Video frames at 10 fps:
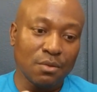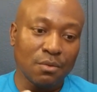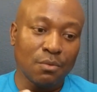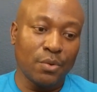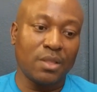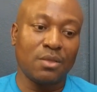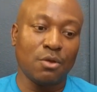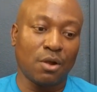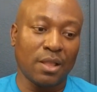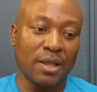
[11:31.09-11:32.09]
with
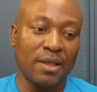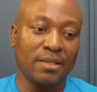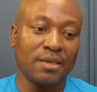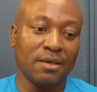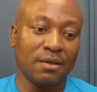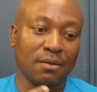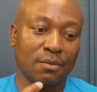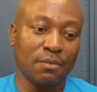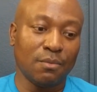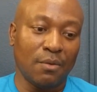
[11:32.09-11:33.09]
your
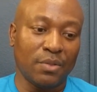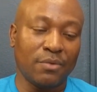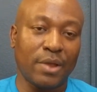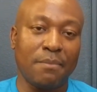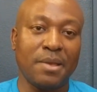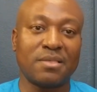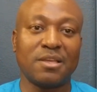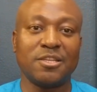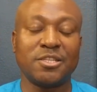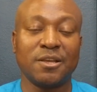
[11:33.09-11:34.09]
clientele with the right
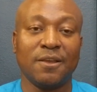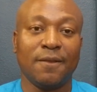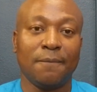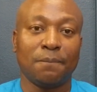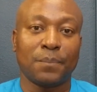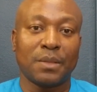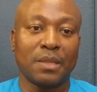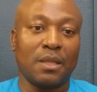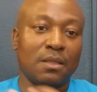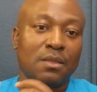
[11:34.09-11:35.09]
message.
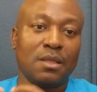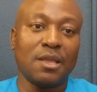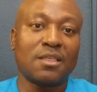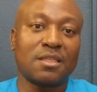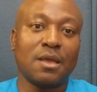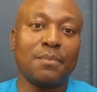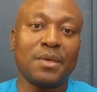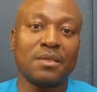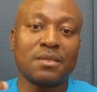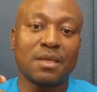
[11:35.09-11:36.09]
Then the next step
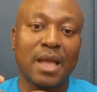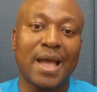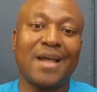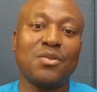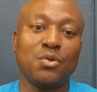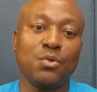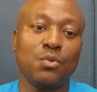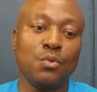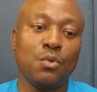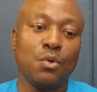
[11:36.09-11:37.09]
is how do
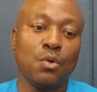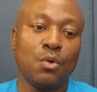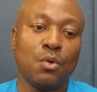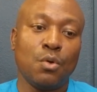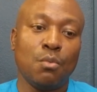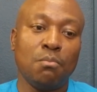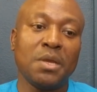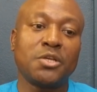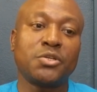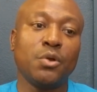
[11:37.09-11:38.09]
you
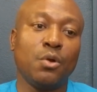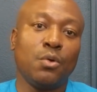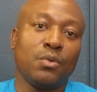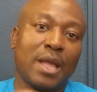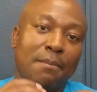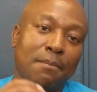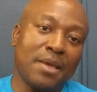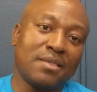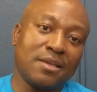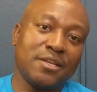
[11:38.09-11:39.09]
make sure that
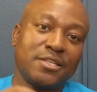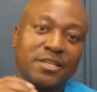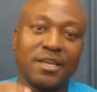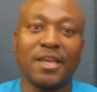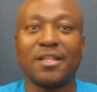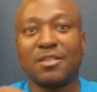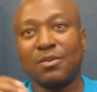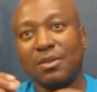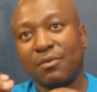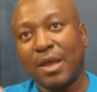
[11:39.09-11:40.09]
message get to
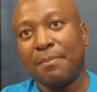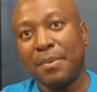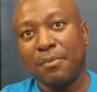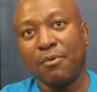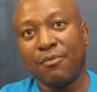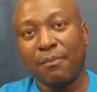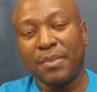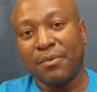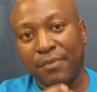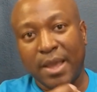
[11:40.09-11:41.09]
the right people from
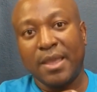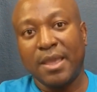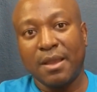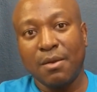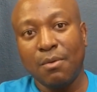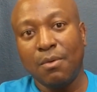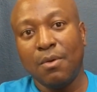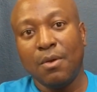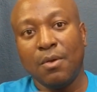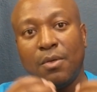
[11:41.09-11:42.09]
the right angle.
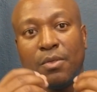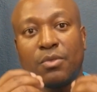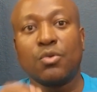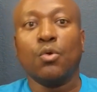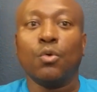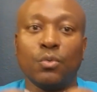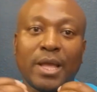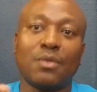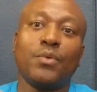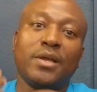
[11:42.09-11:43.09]
So
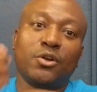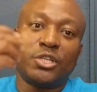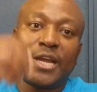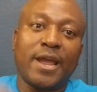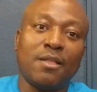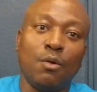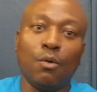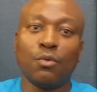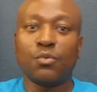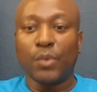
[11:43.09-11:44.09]
that's where your
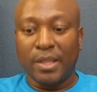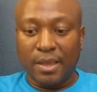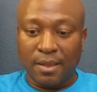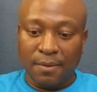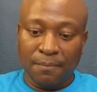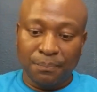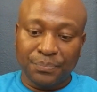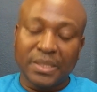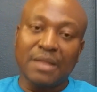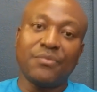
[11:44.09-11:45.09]
channels, whether
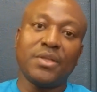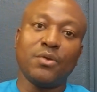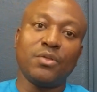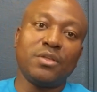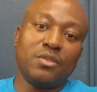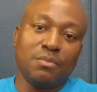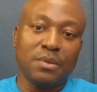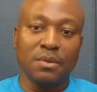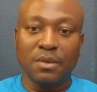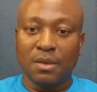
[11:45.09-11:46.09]
that video need to be